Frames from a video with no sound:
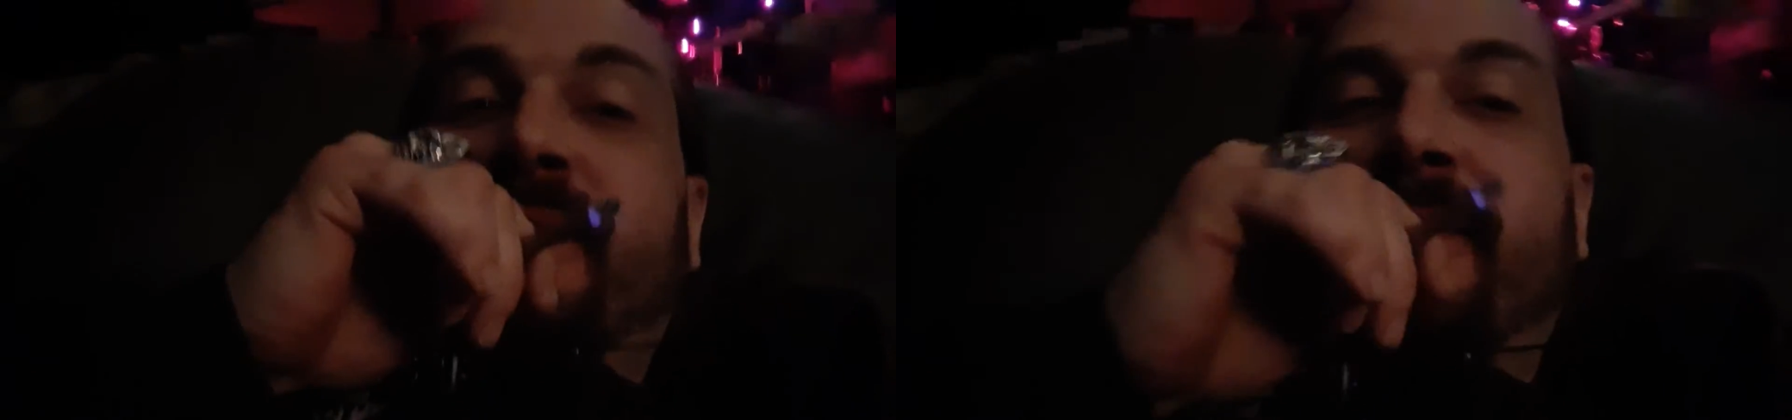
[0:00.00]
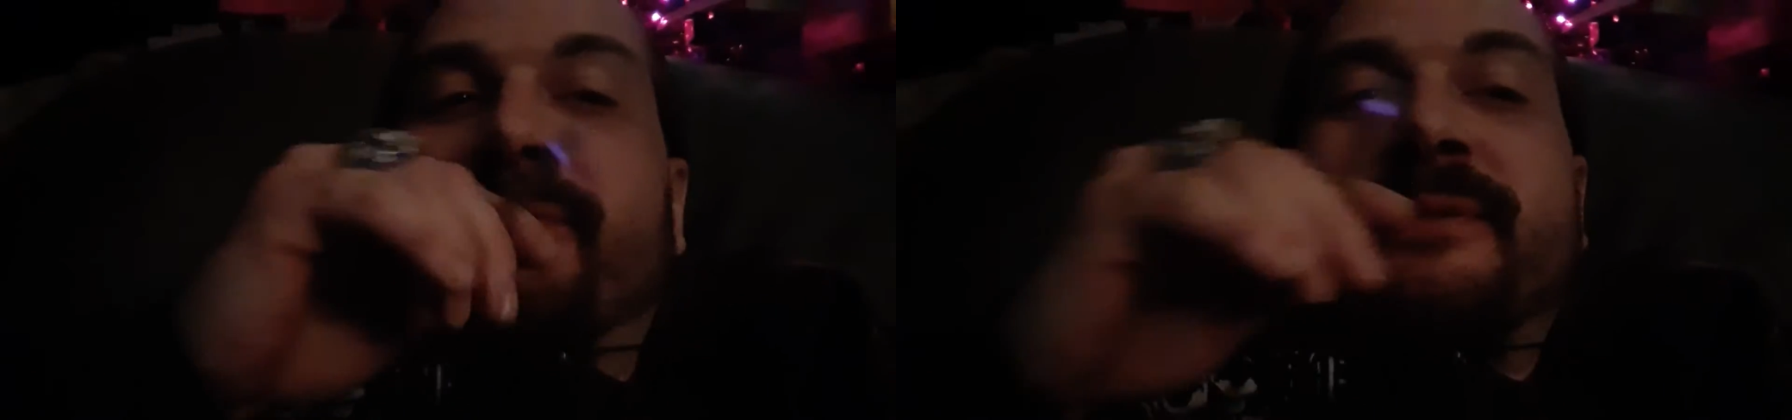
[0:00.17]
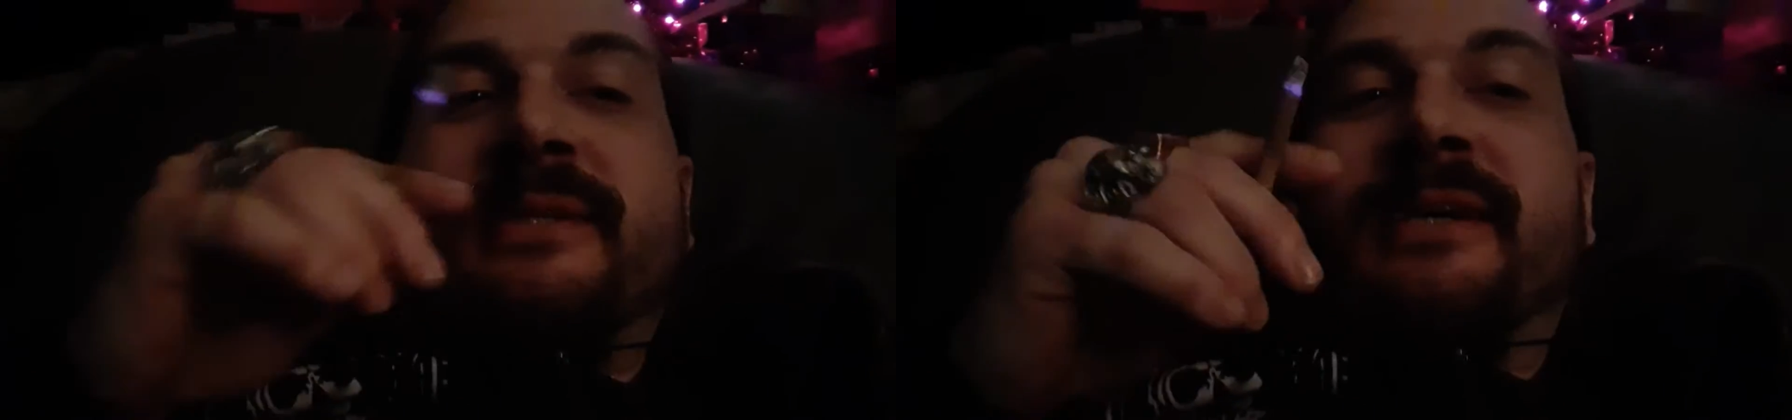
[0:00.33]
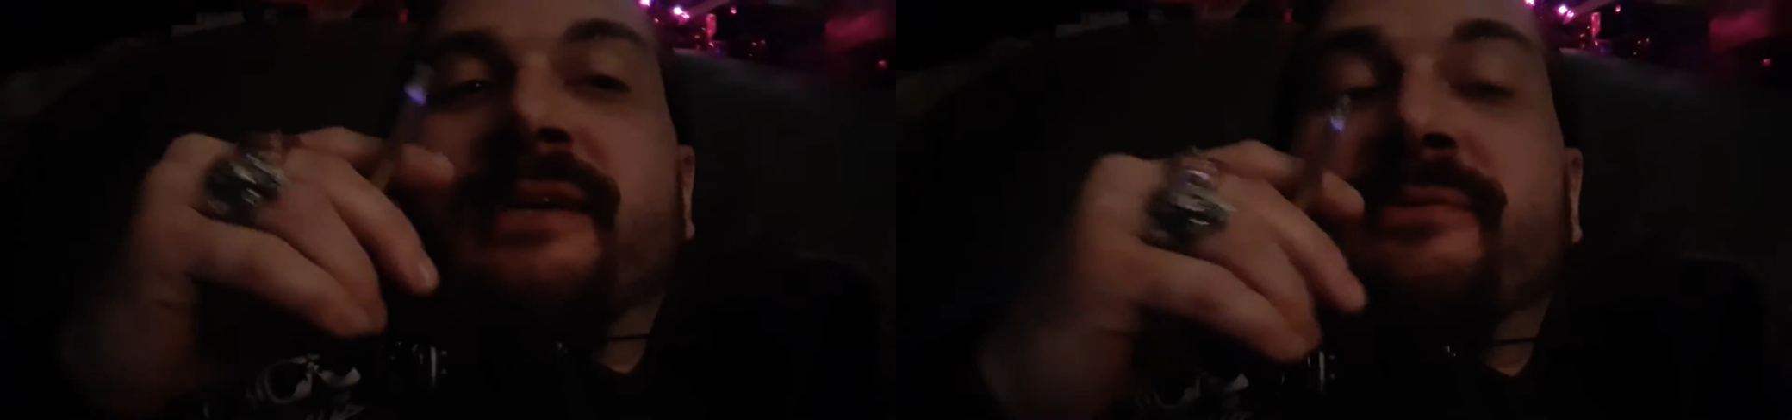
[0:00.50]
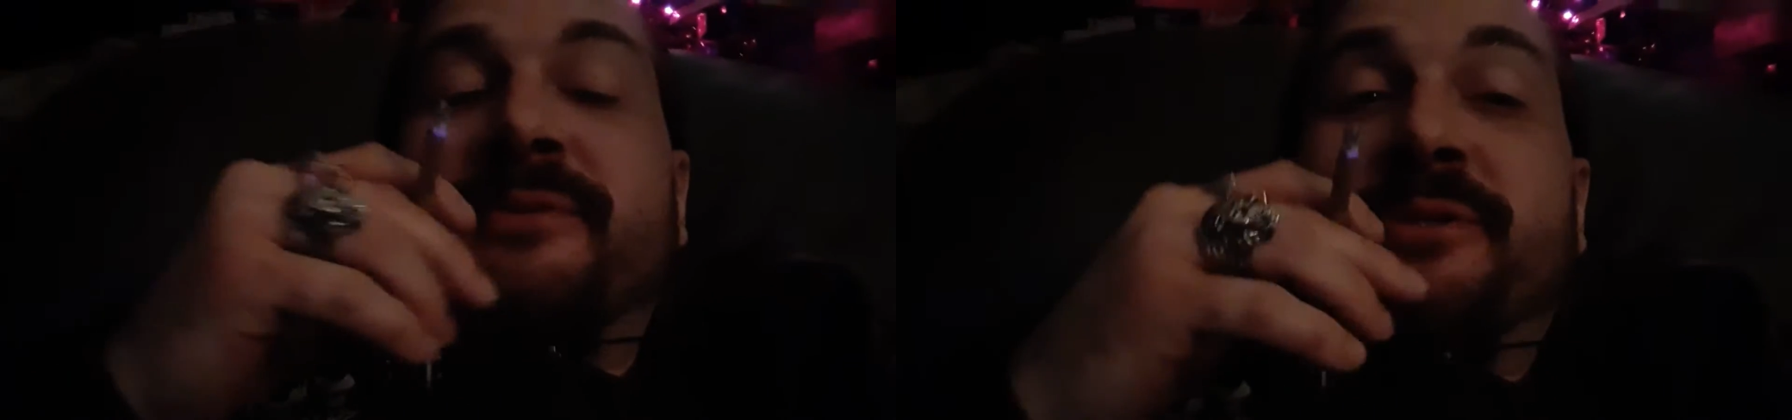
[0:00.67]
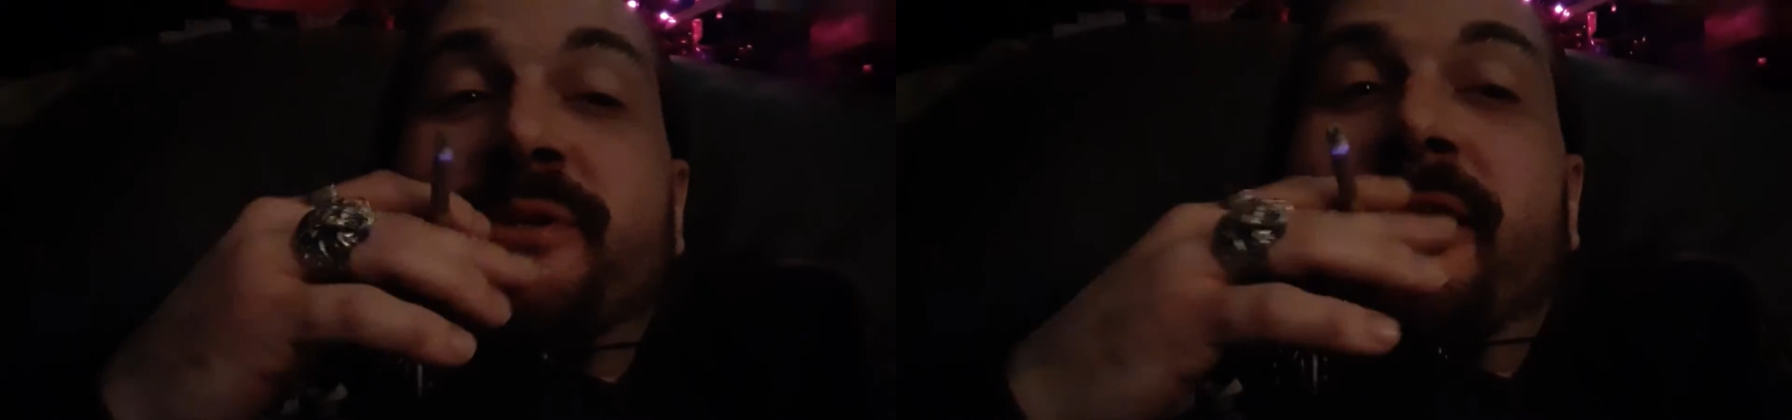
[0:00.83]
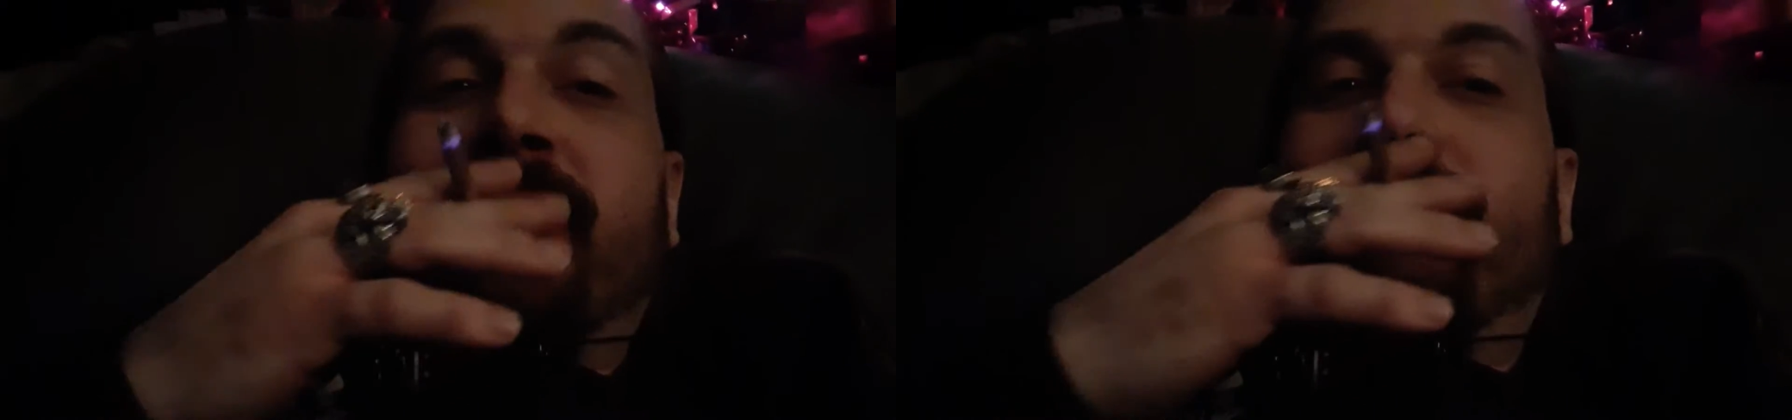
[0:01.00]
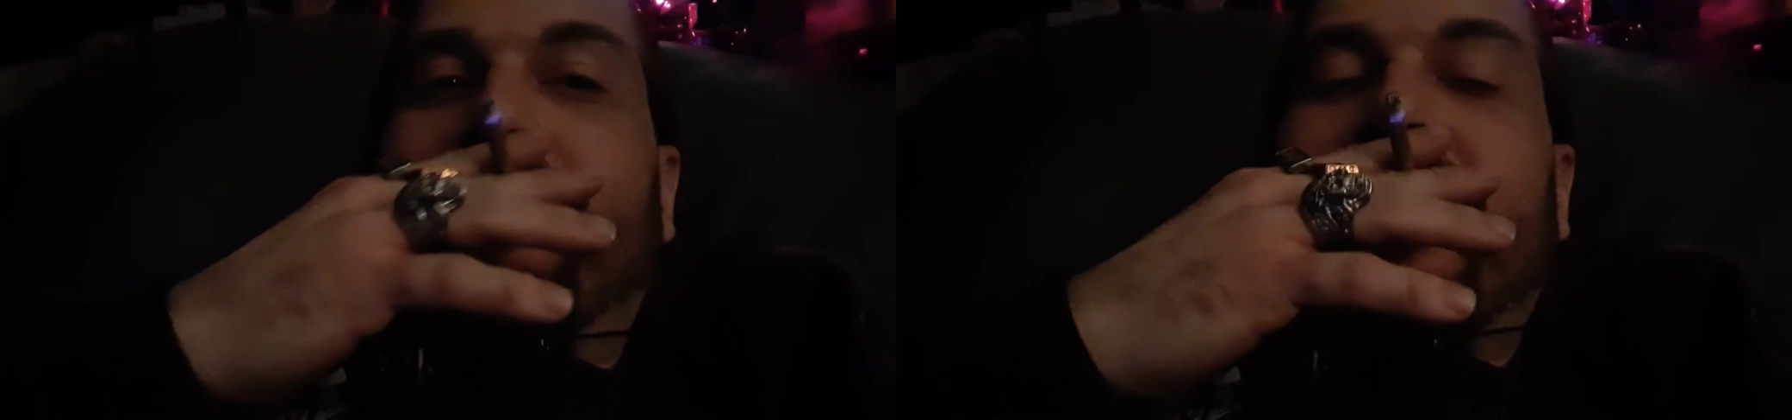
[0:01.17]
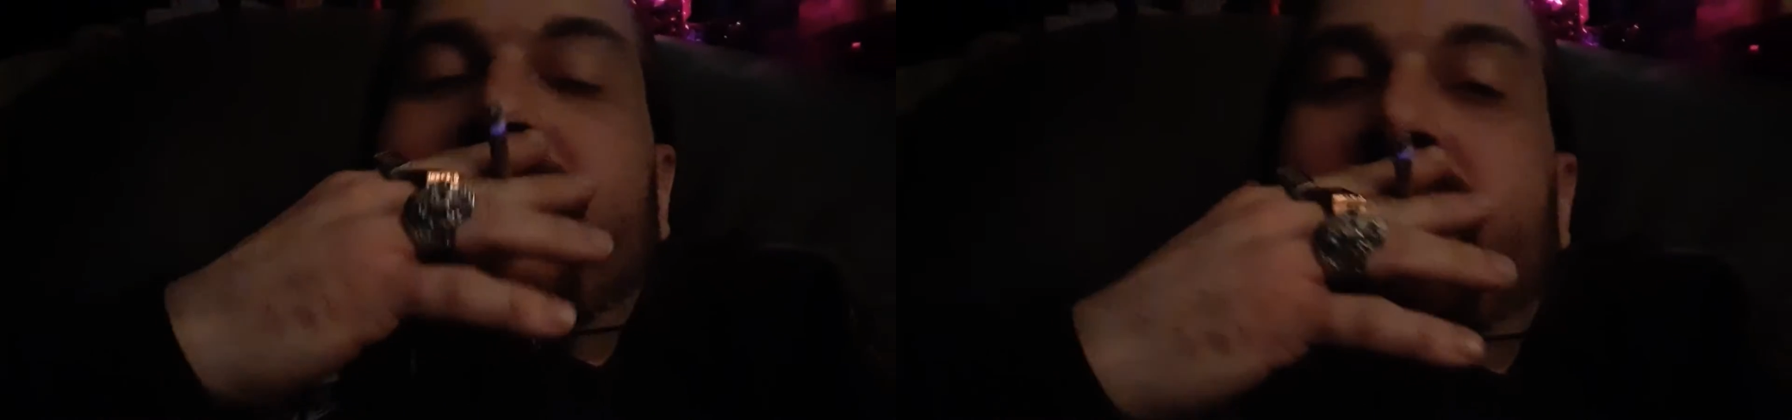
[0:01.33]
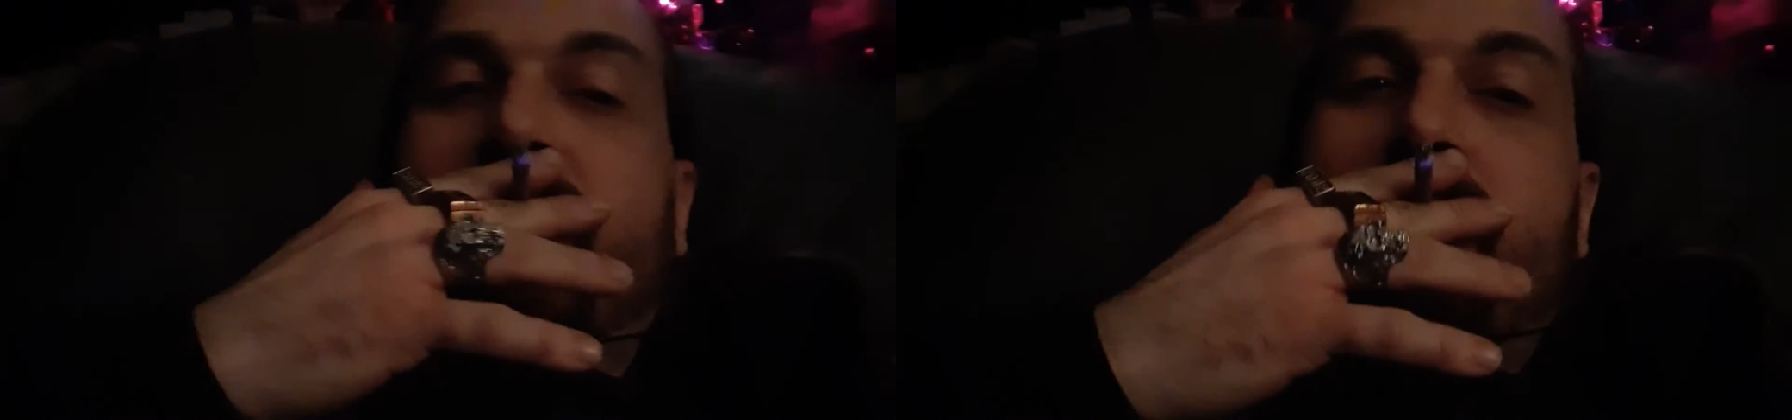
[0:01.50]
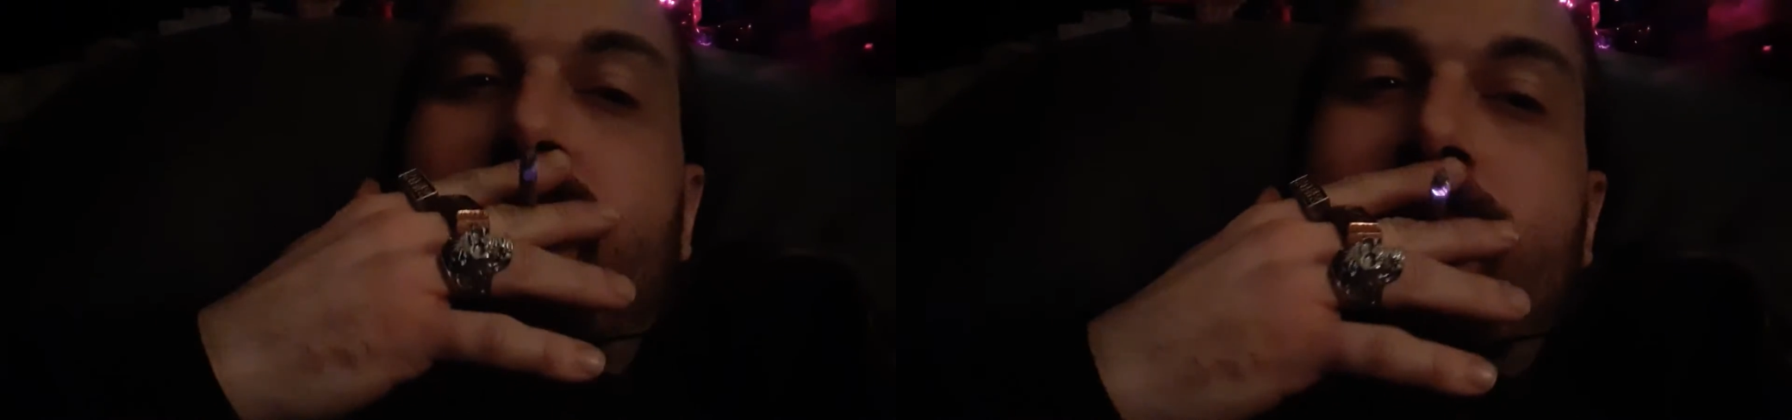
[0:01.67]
I will tell you, was straight up rocking